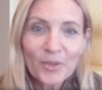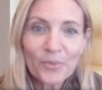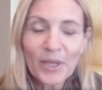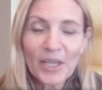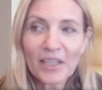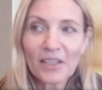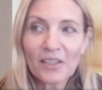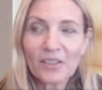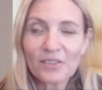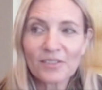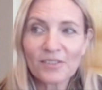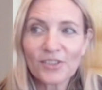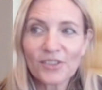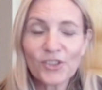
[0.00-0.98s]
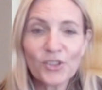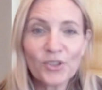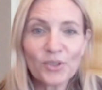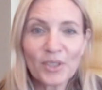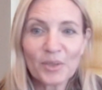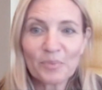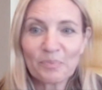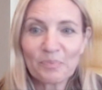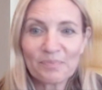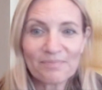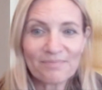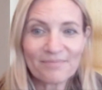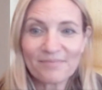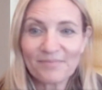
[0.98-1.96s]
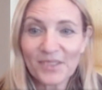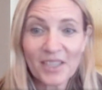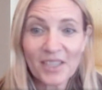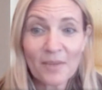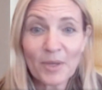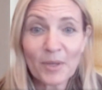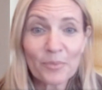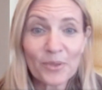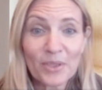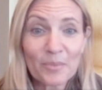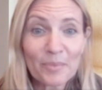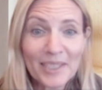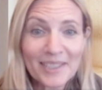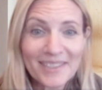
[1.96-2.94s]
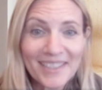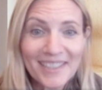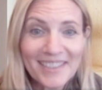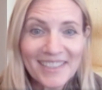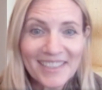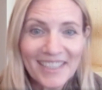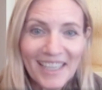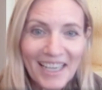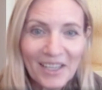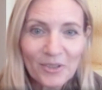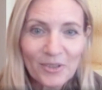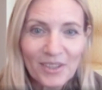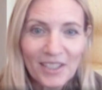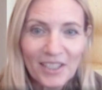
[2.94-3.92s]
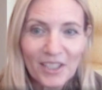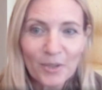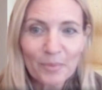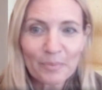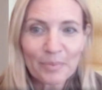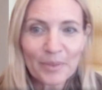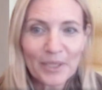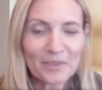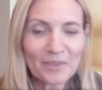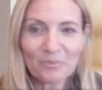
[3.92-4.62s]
well, you could come up with the best idea out there, but